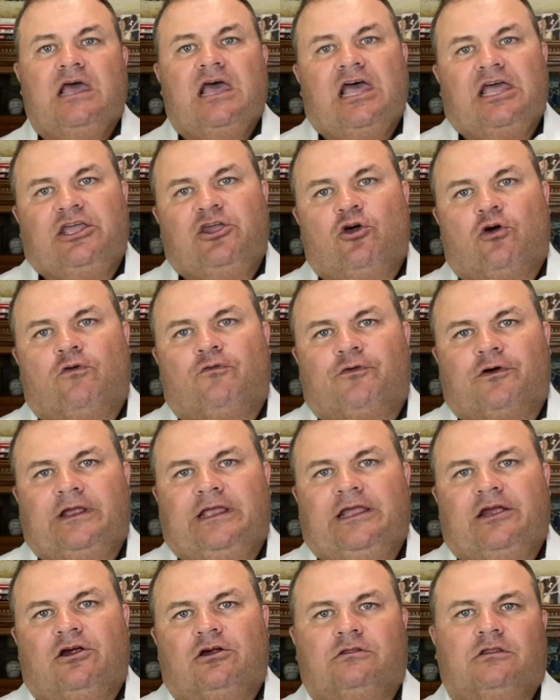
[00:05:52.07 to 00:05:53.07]
Year over
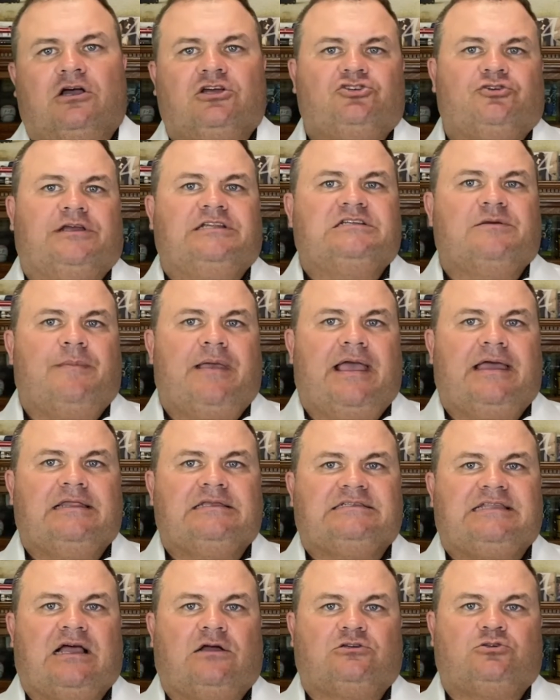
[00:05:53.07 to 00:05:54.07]
year, luxury demand is
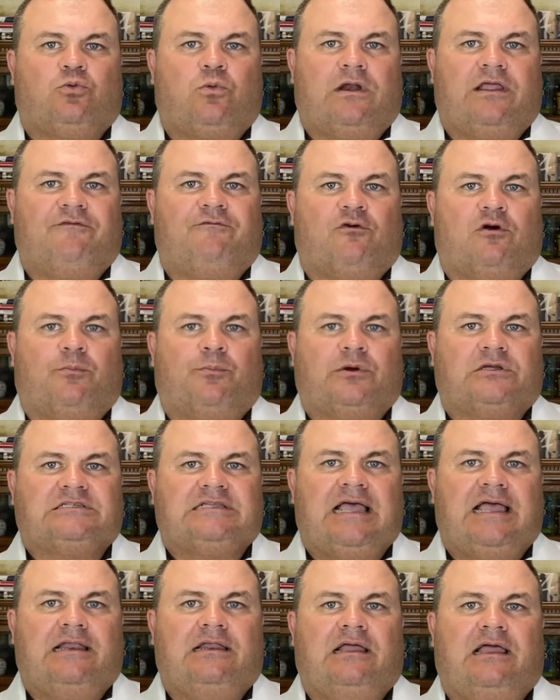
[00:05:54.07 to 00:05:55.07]
down
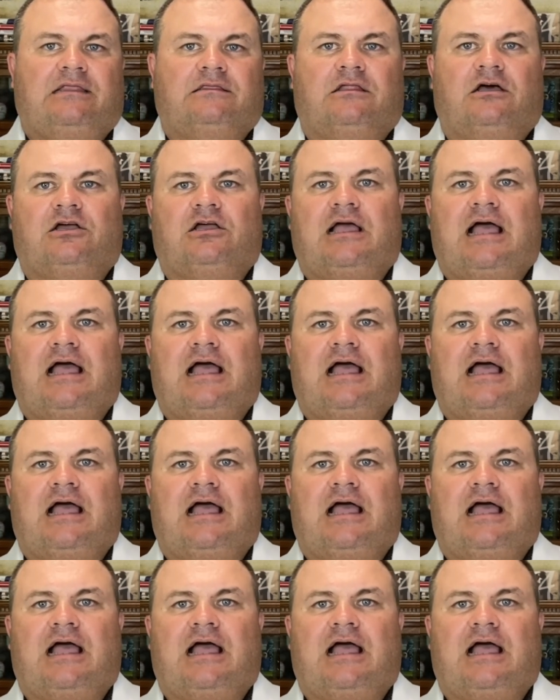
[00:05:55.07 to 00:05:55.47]
24% and